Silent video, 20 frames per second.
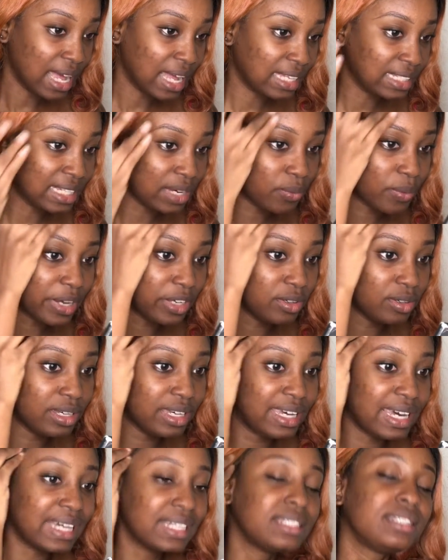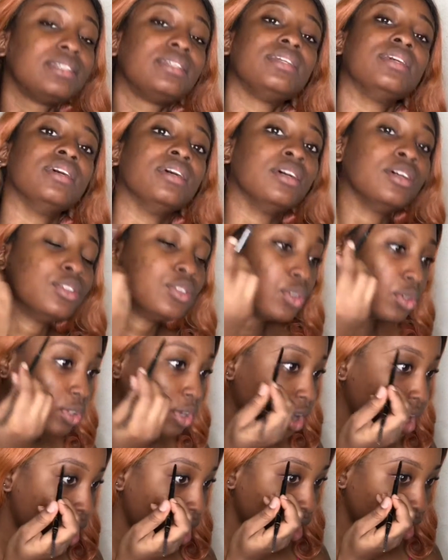And then when you get to
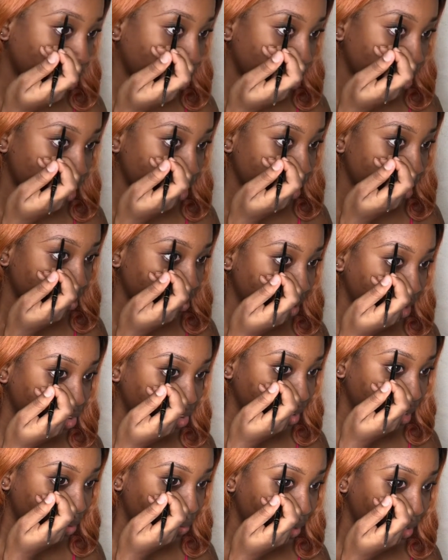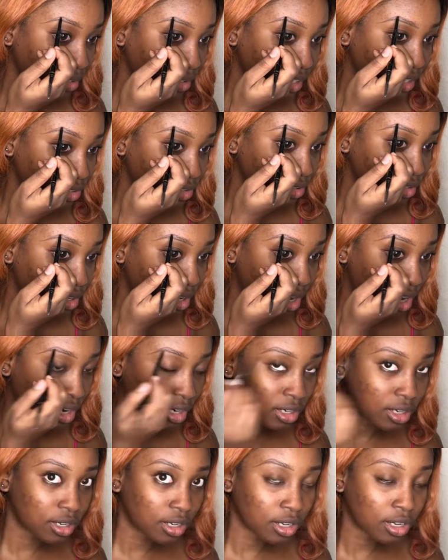the arc, make sure that when you get to the
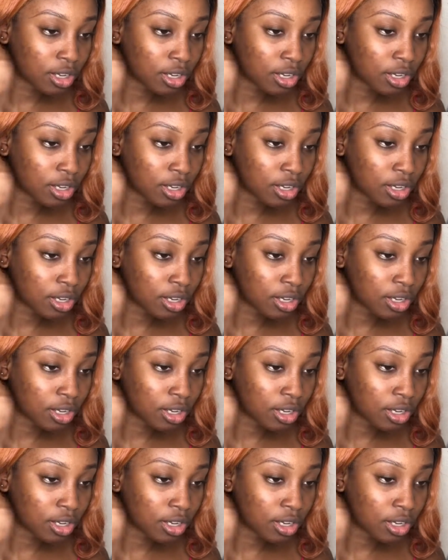arc,